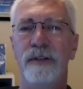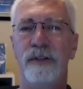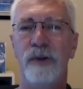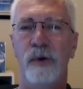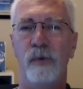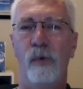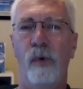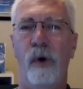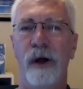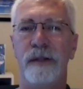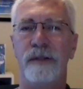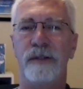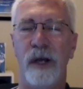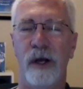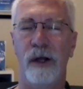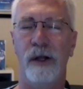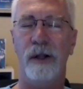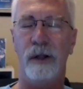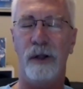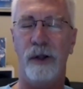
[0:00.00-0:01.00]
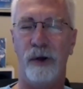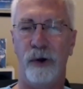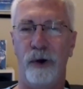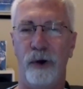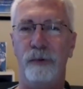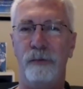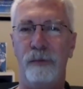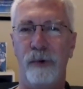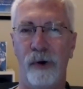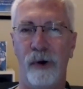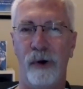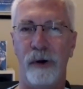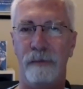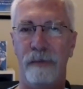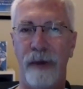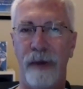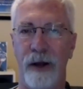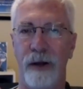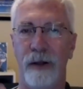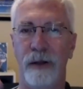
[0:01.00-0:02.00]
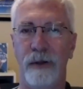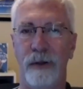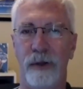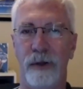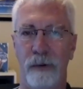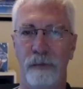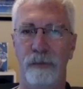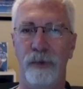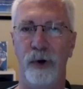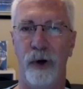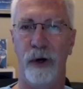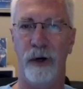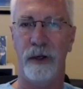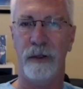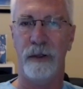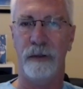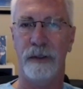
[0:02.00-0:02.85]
to want to learn more about your book.